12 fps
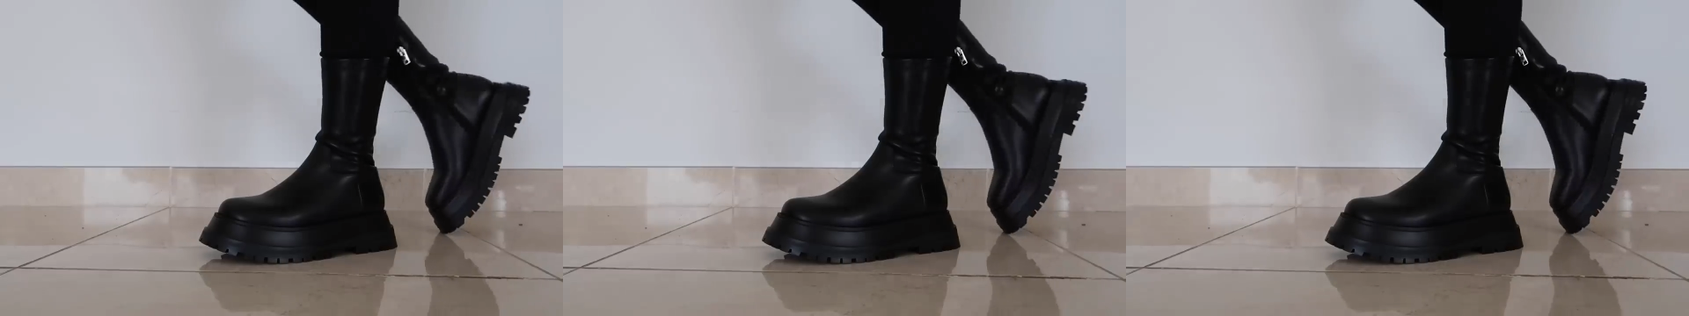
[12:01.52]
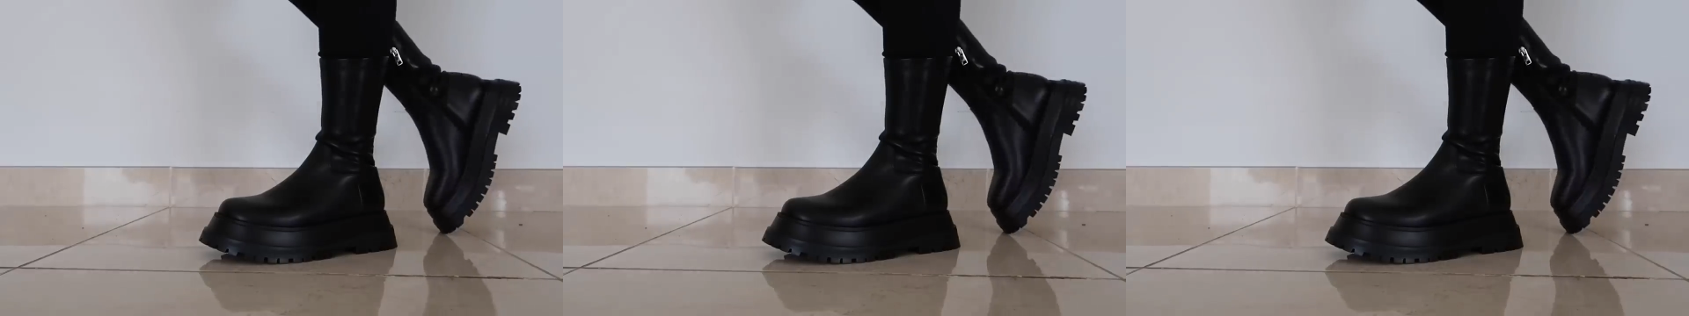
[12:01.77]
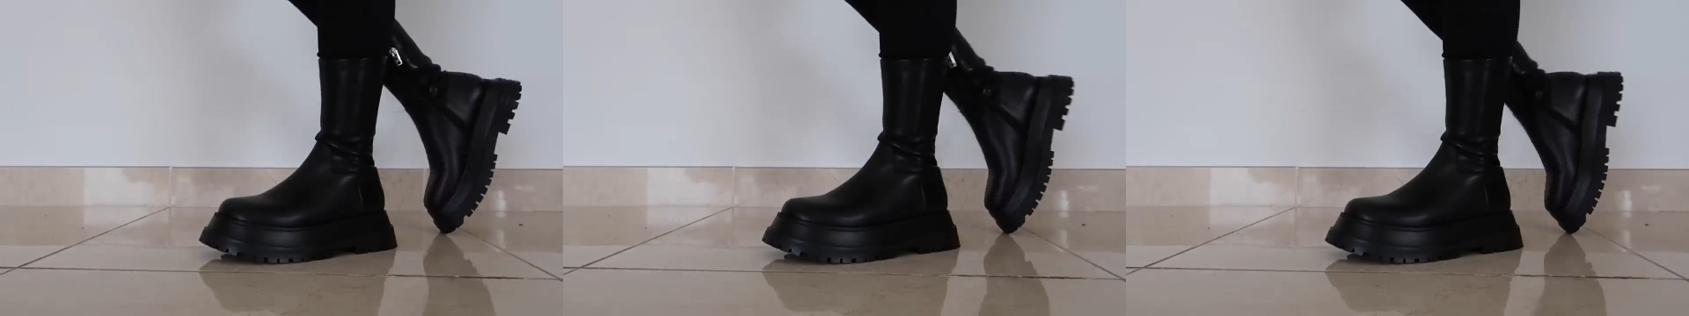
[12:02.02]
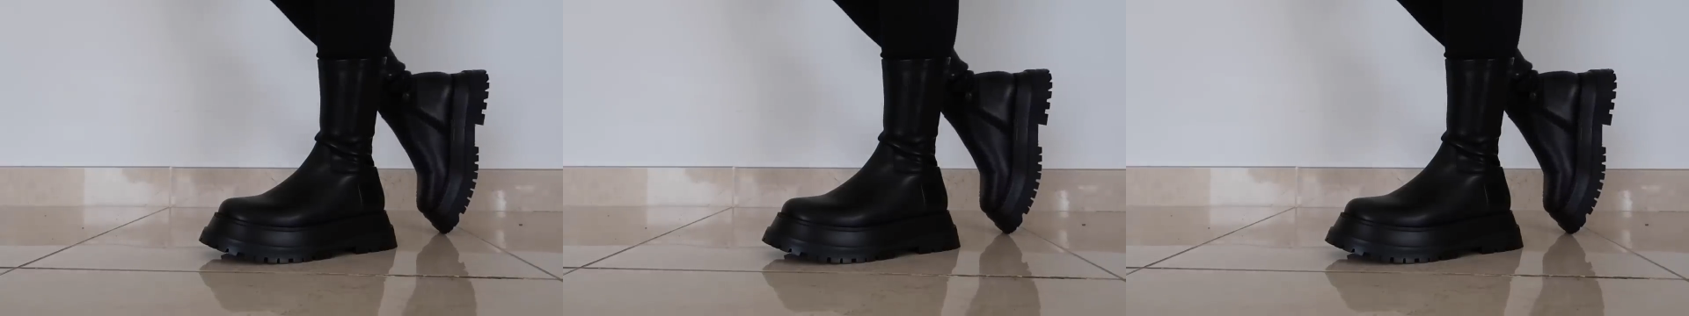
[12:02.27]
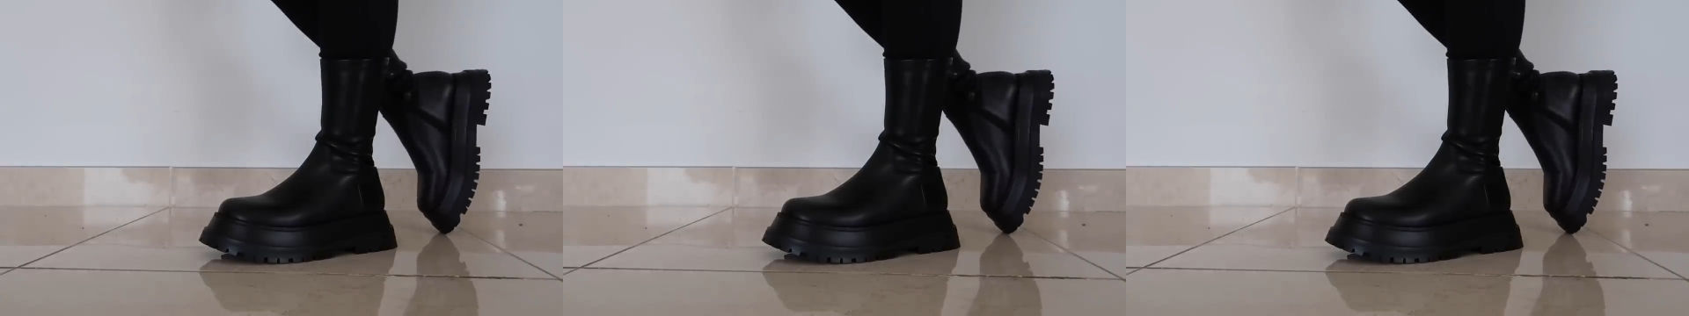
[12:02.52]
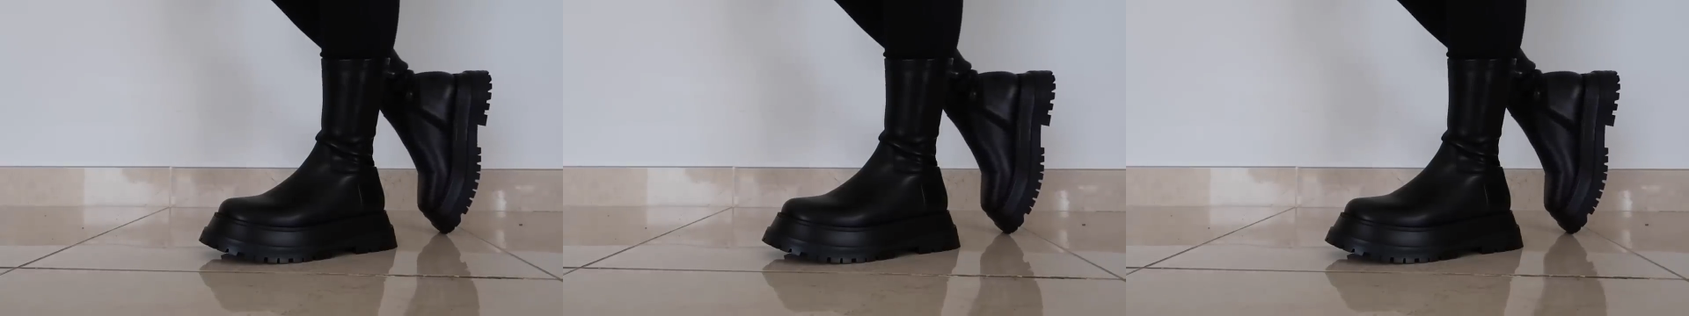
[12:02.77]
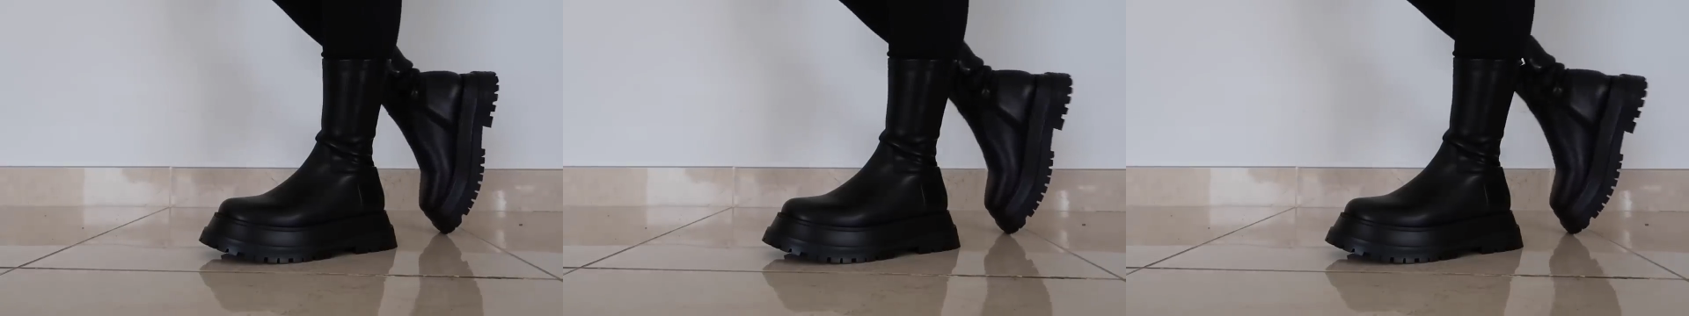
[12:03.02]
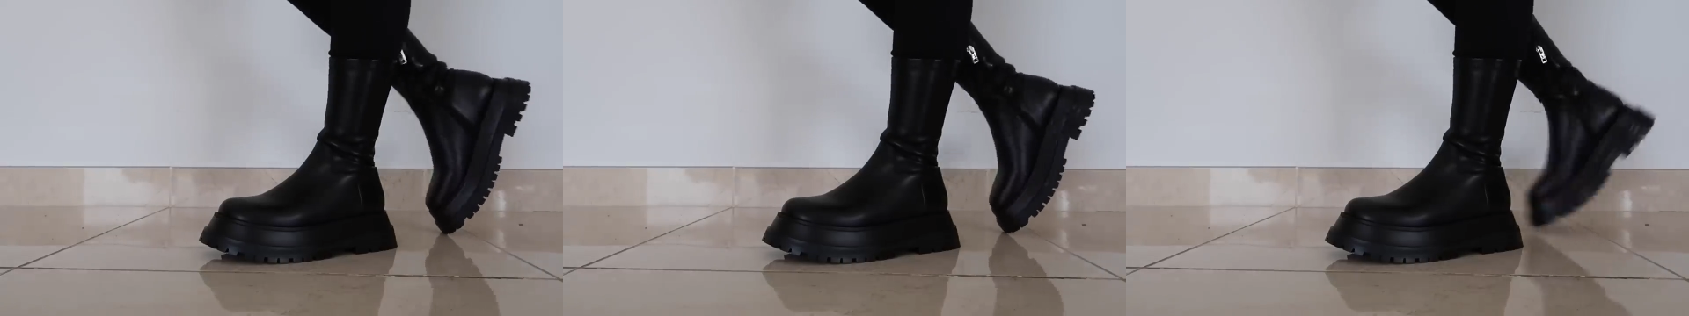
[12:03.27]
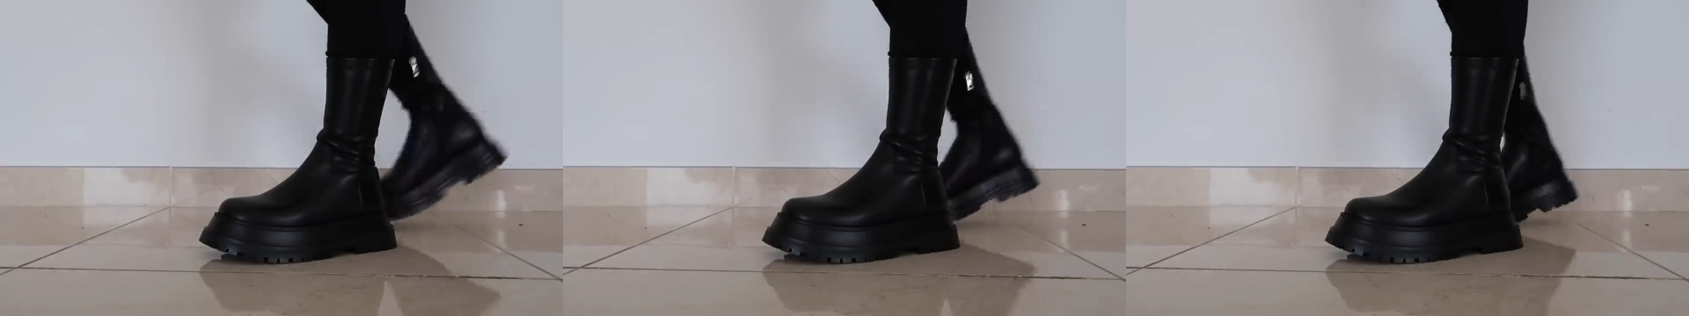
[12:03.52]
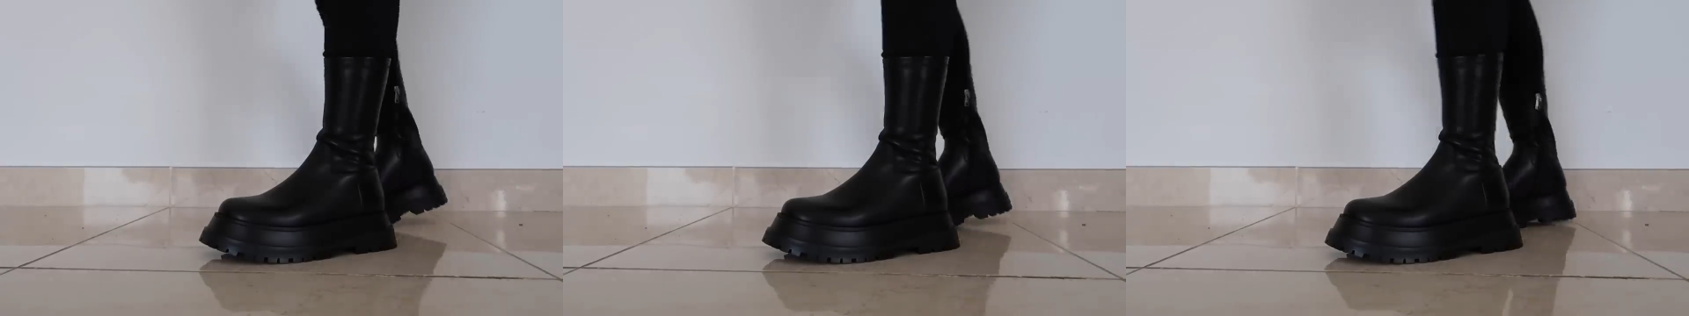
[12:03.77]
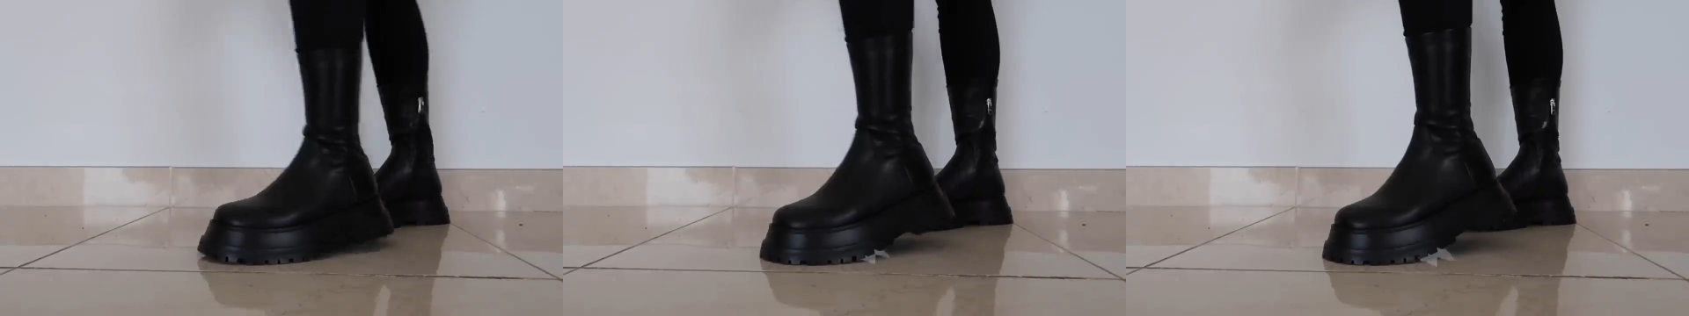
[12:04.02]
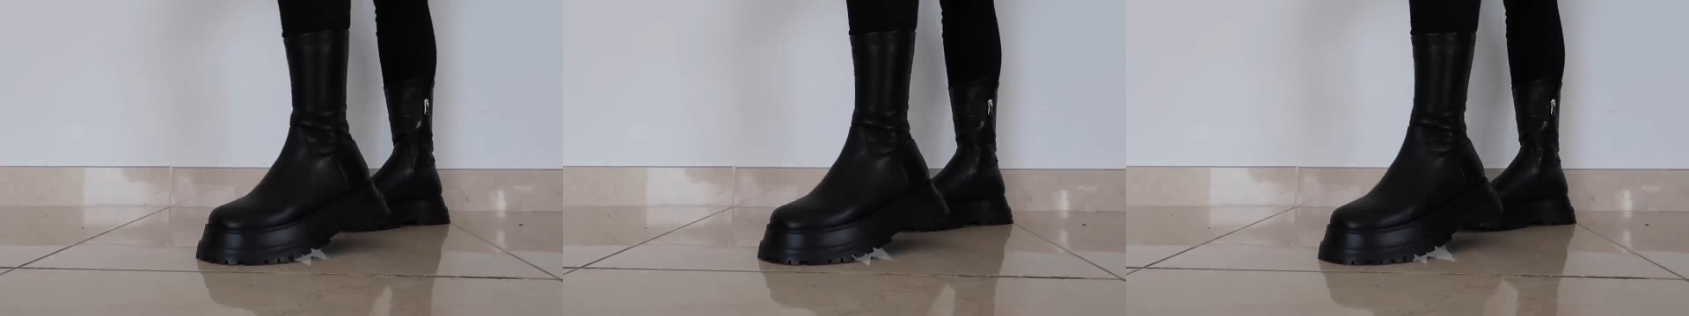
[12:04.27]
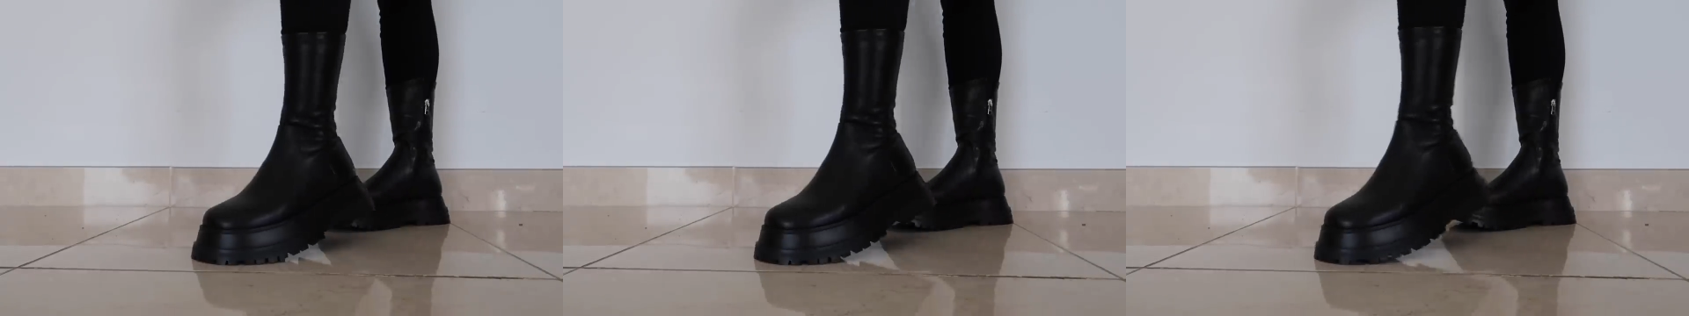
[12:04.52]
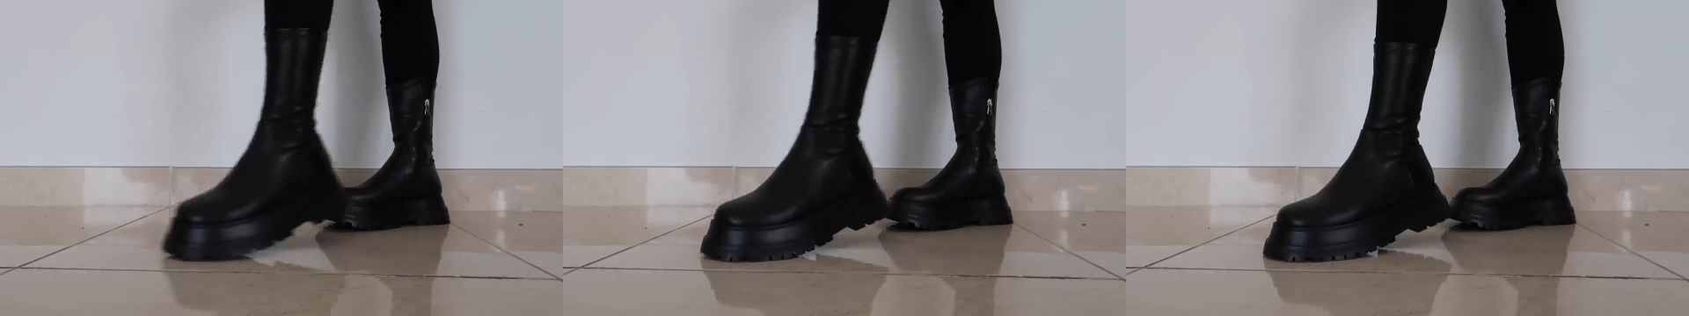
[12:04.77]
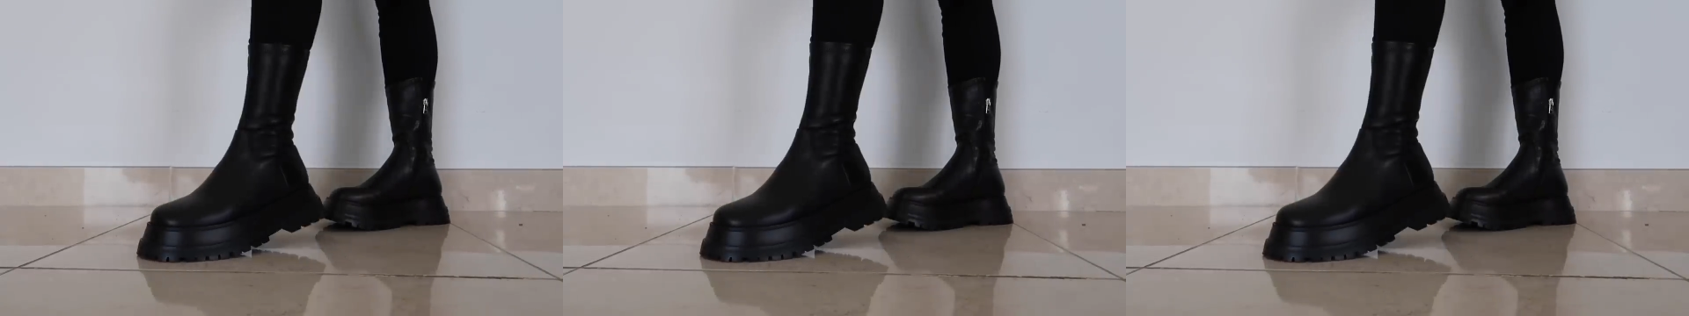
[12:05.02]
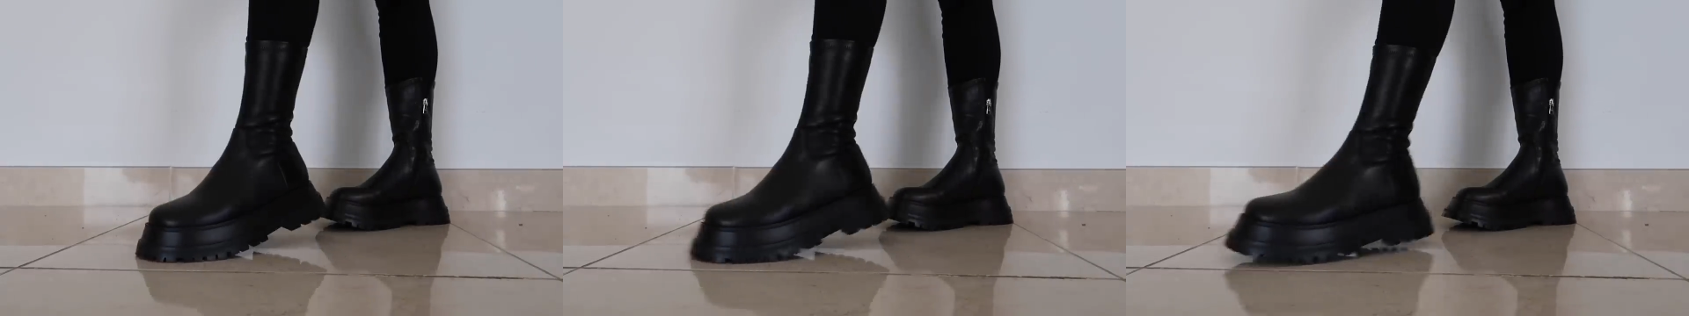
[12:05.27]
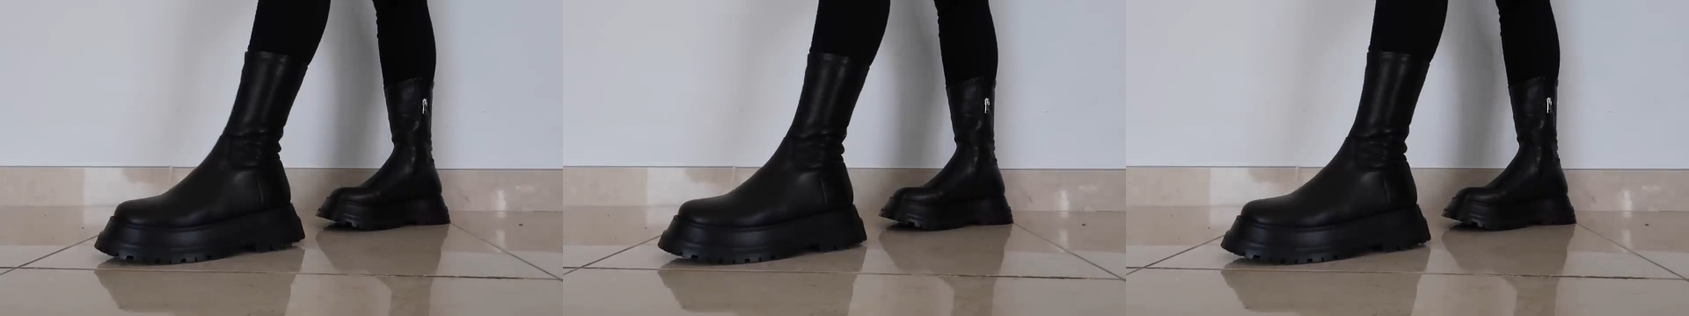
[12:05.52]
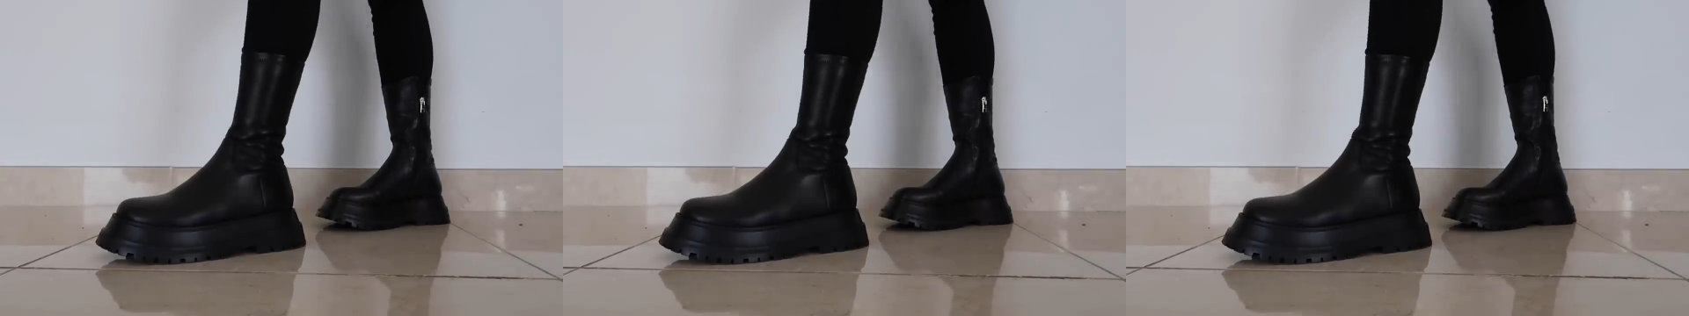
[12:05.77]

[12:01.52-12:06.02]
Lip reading: (no speaker visible)